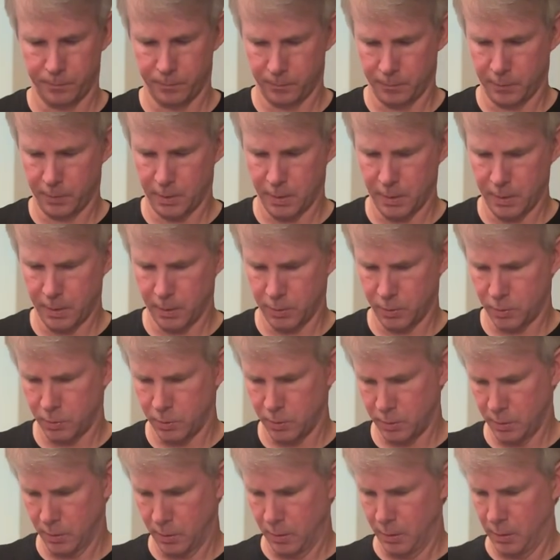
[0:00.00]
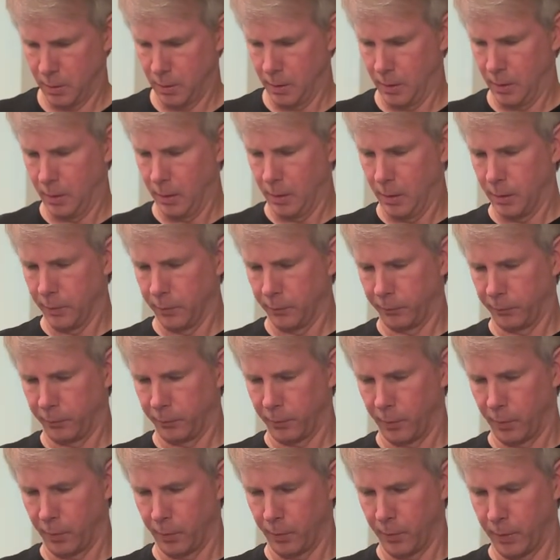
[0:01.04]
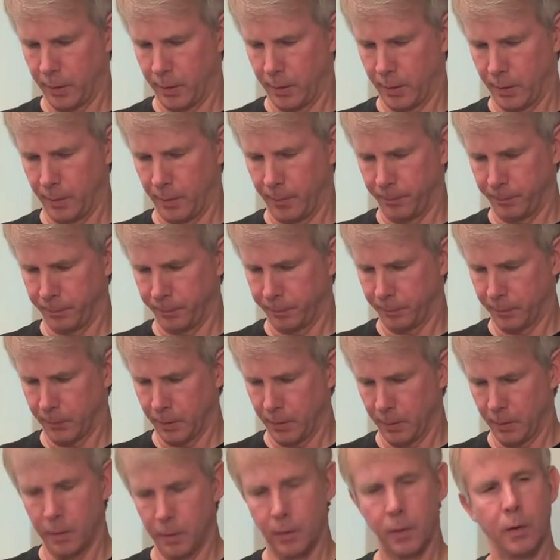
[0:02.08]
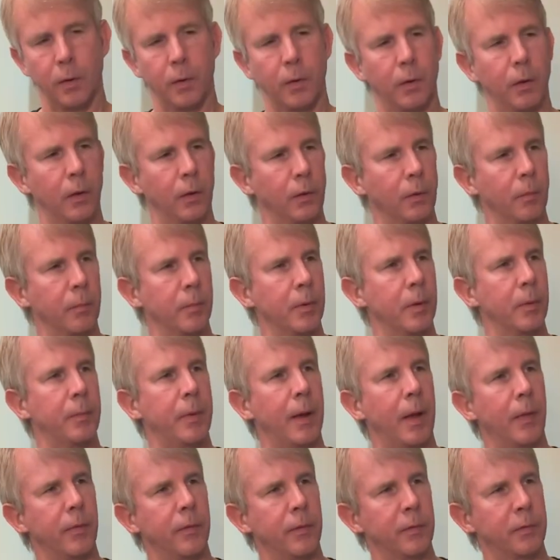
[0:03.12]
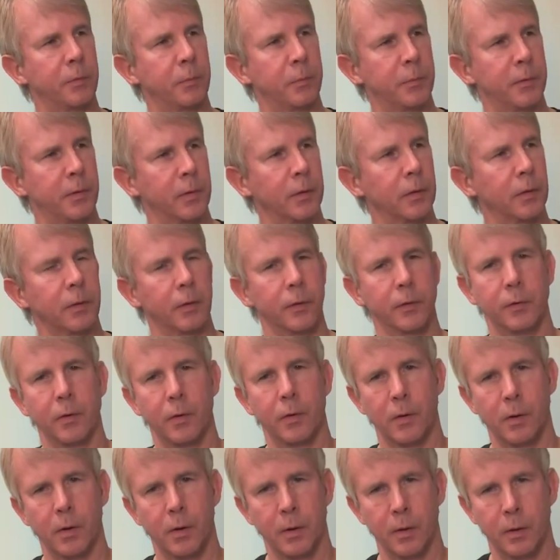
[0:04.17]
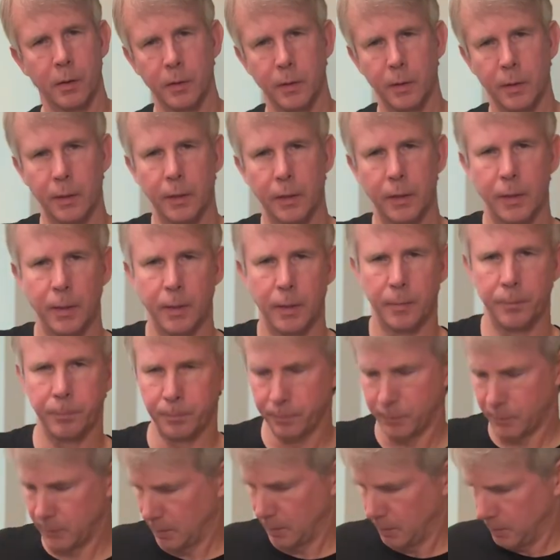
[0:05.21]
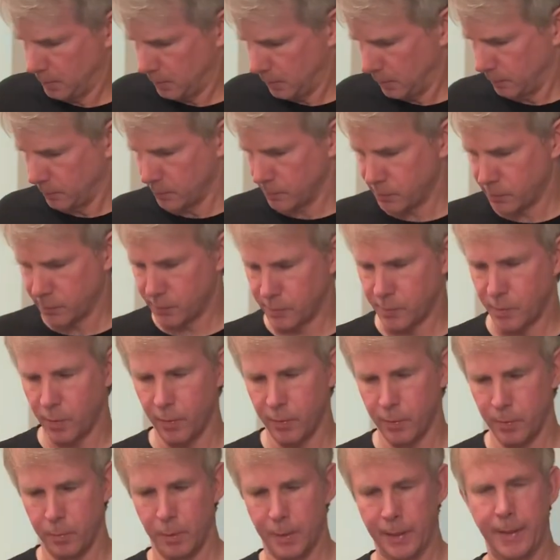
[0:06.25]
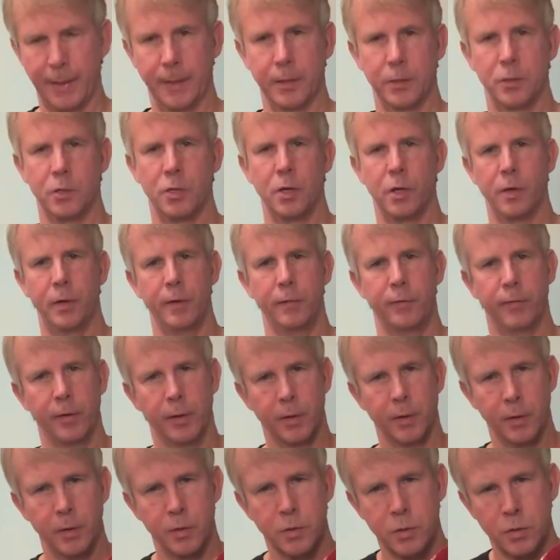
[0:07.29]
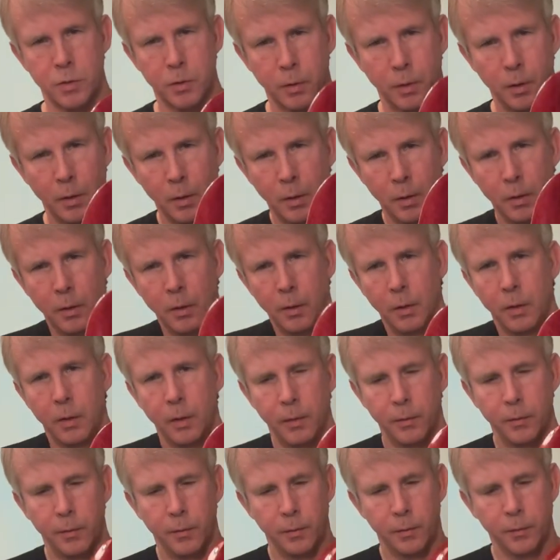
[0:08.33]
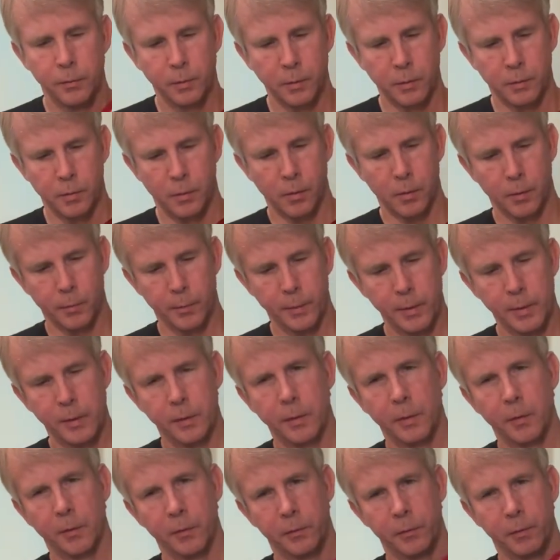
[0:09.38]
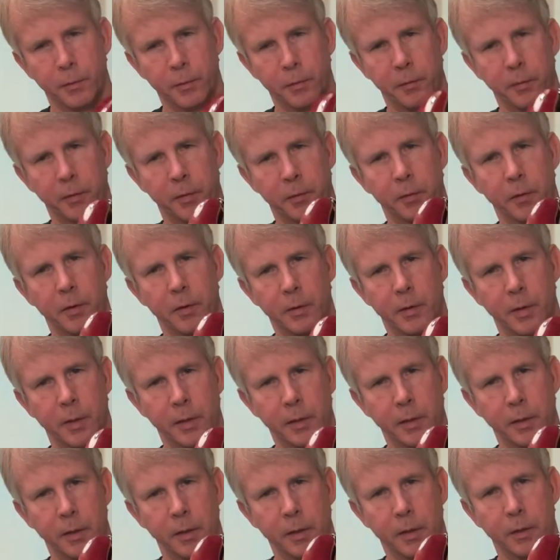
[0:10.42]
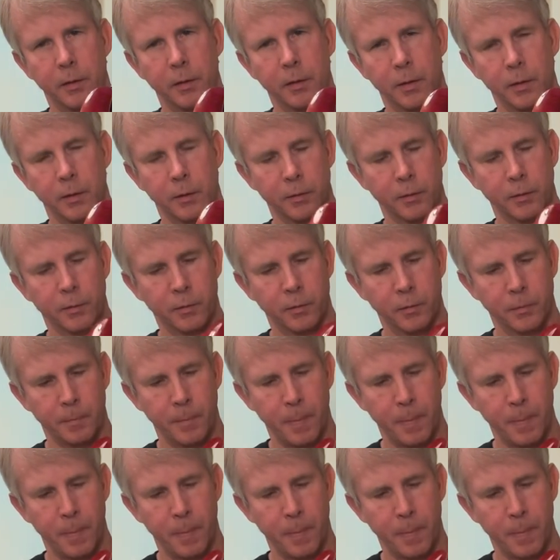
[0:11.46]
connection. So a little bit about this particular guitar. This is called the Black Cherry Finish. This guitar retails for $699.